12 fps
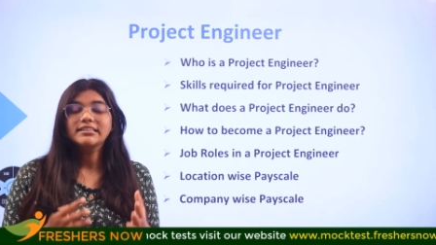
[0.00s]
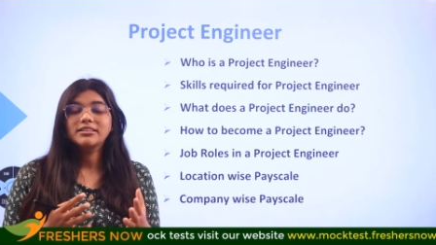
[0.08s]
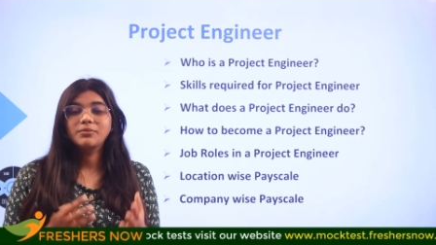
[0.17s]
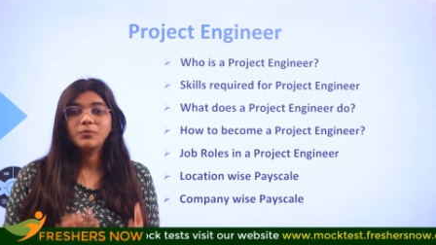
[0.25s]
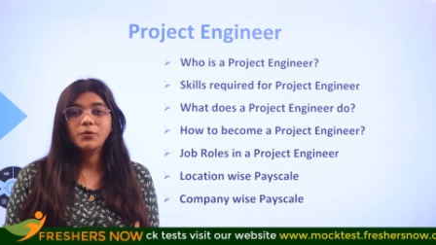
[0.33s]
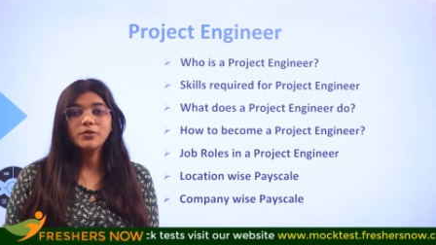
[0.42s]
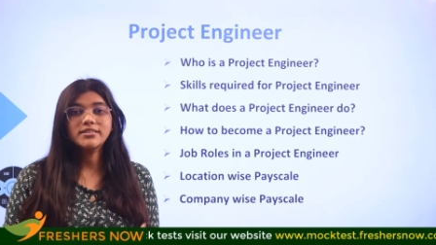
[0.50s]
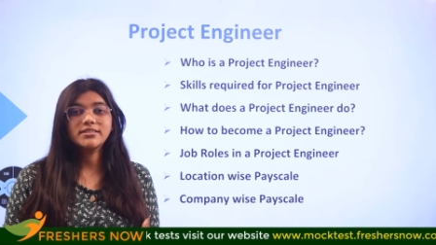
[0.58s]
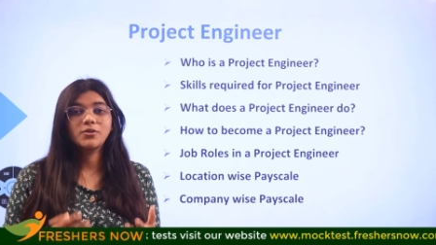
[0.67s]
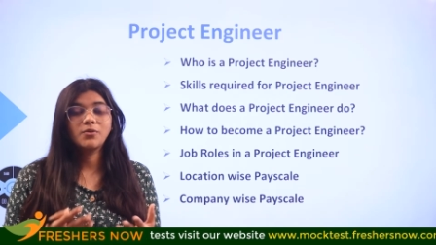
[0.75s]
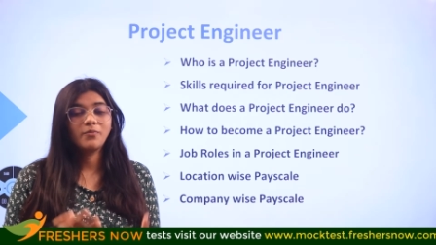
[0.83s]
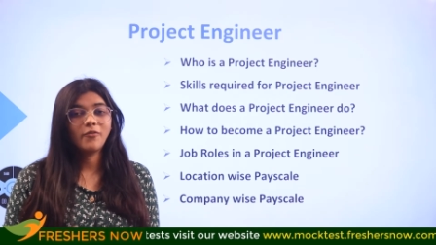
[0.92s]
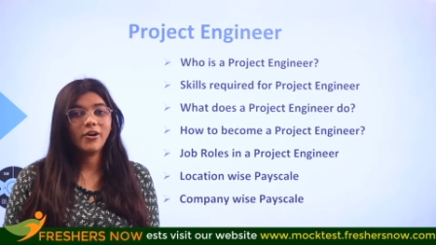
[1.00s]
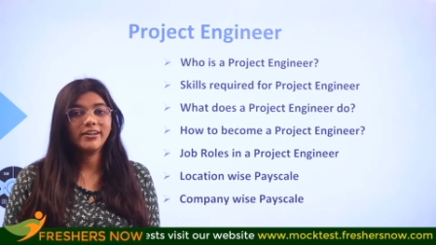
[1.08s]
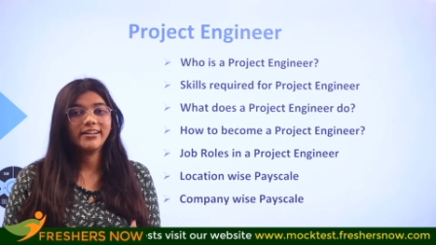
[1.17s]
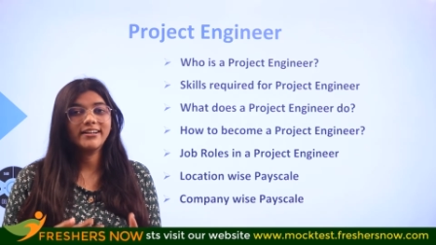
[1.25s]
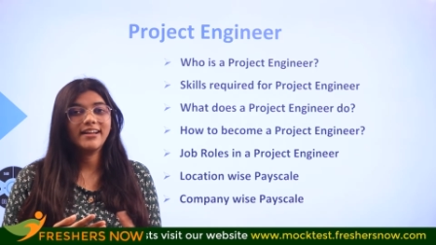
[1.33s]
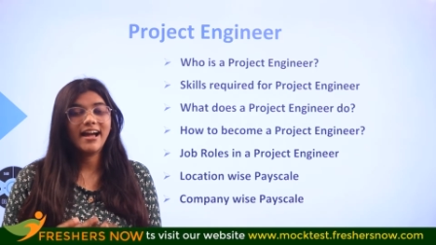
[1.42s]
the most
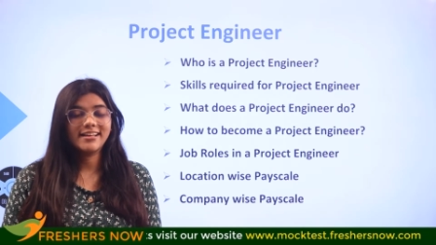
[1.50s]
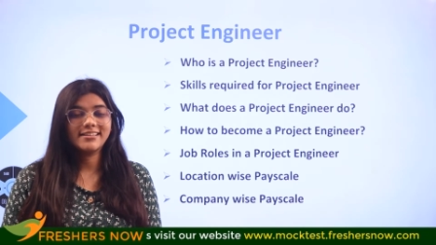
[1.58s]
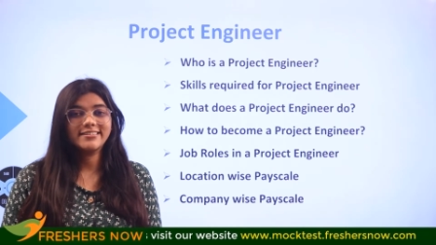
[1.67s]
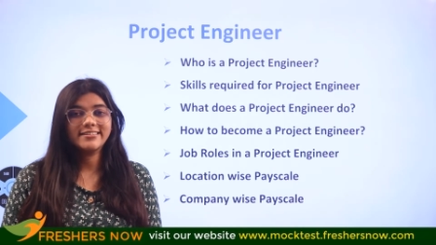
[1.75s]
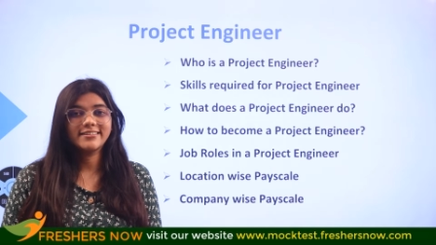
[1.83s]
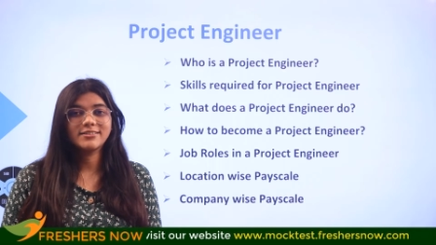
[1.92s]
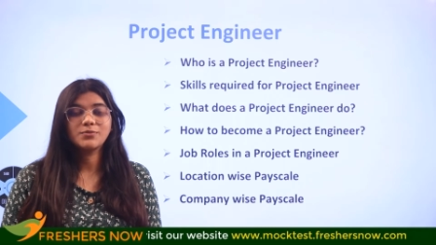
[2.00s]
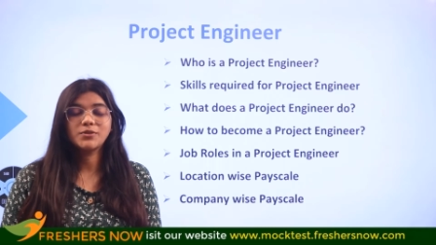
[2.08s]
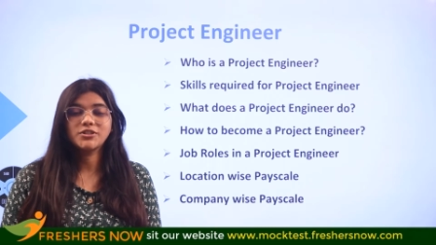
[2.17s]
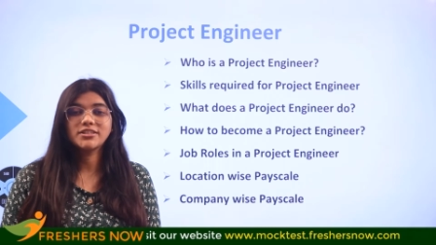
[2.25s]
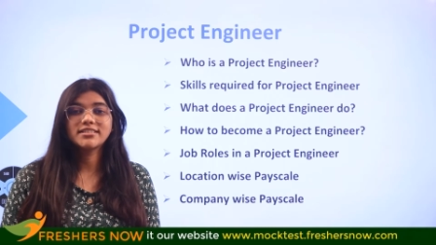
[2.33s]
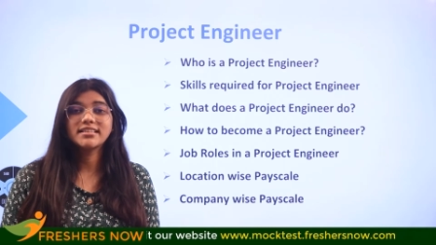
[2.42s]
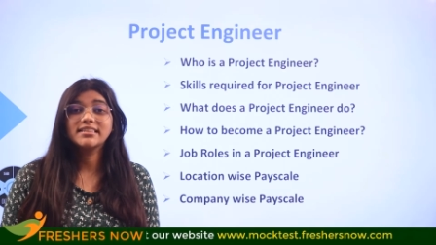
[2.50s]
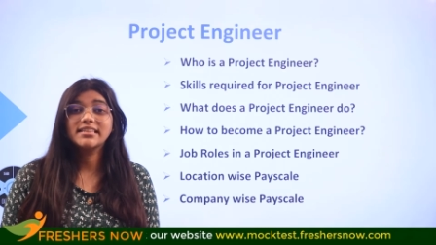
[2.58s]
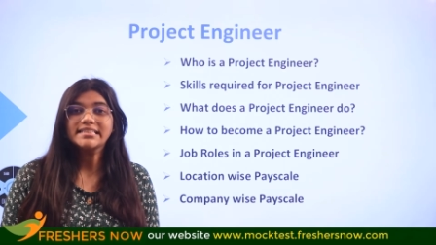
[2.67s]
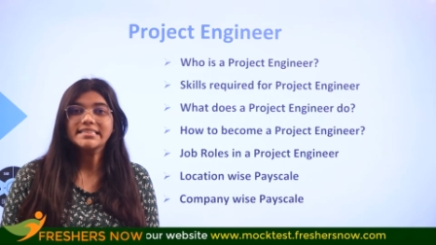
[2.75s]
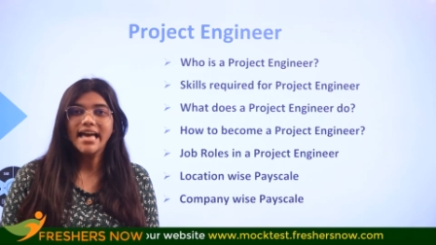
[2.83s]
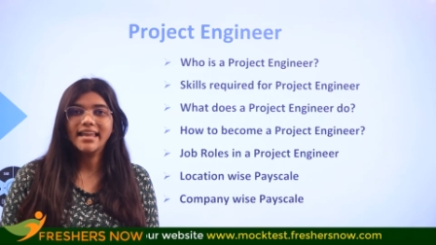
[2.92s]
wanted answers, which is the
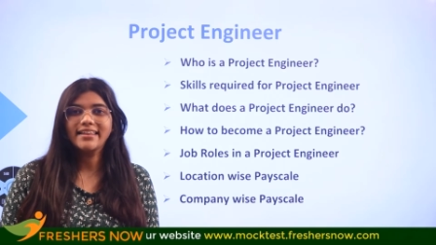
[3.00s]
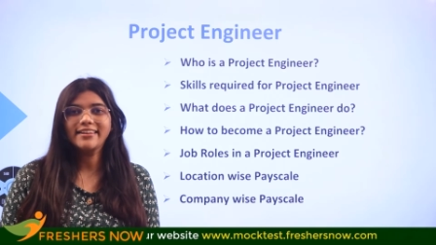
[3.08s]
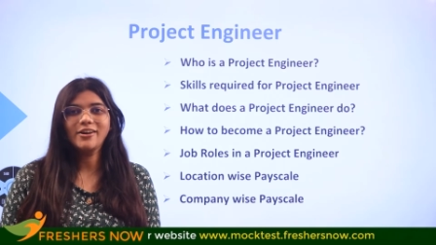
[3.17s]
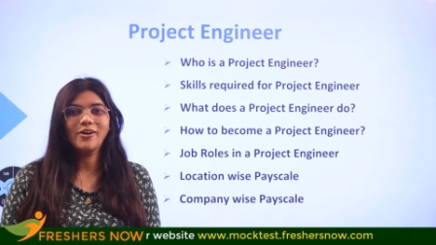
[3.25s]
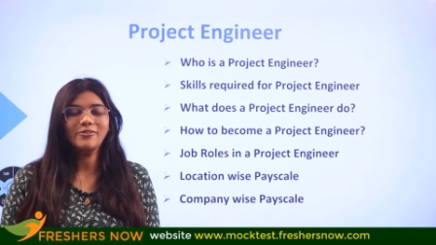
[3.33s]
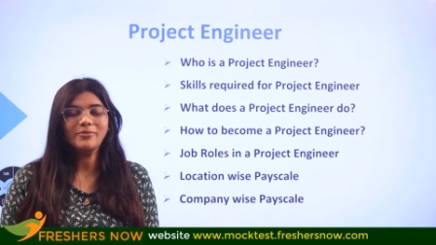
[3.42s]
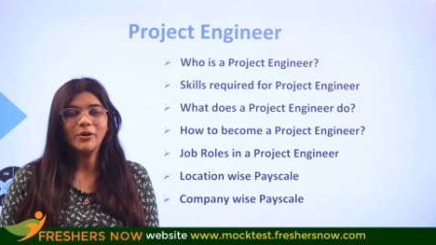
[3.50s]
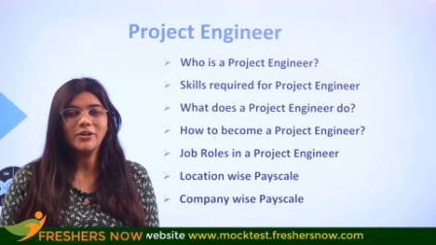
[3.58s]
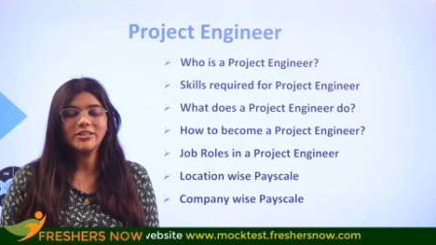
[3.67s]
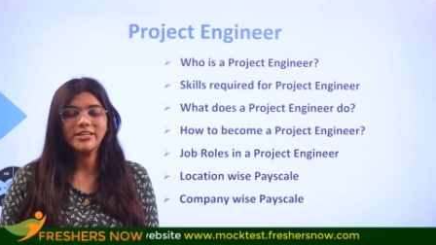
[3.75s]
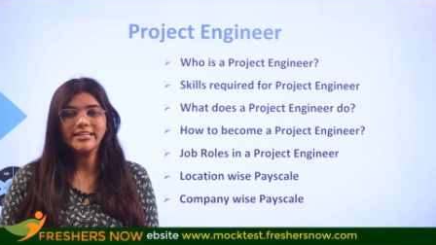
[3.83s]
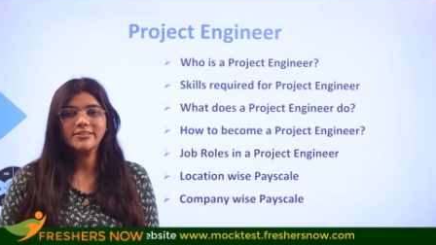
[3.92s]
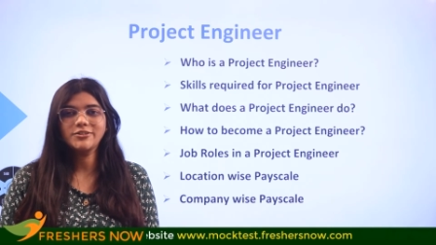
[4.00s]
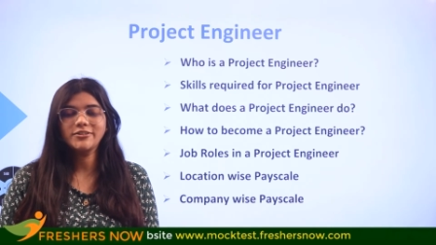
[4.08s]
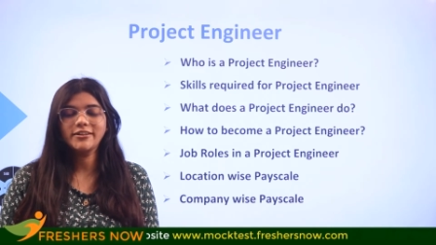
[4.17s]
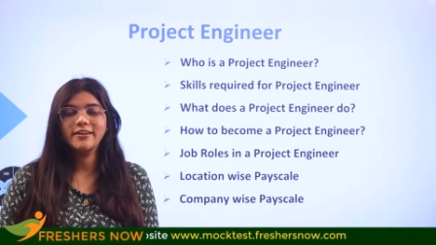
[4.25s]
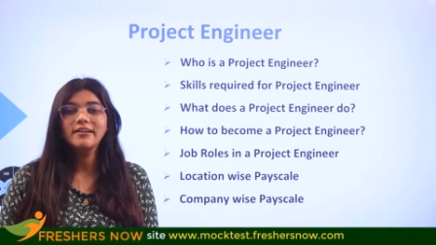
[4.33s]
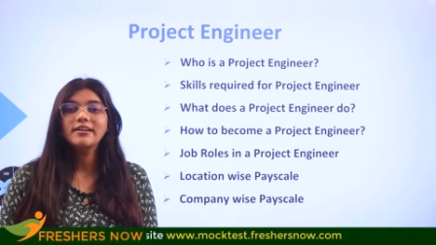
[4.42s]
salary of a project
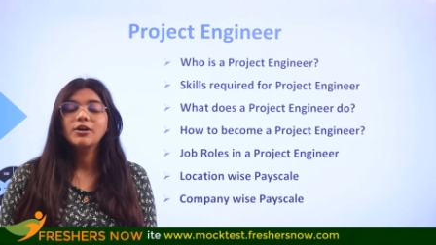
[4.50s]
engineer.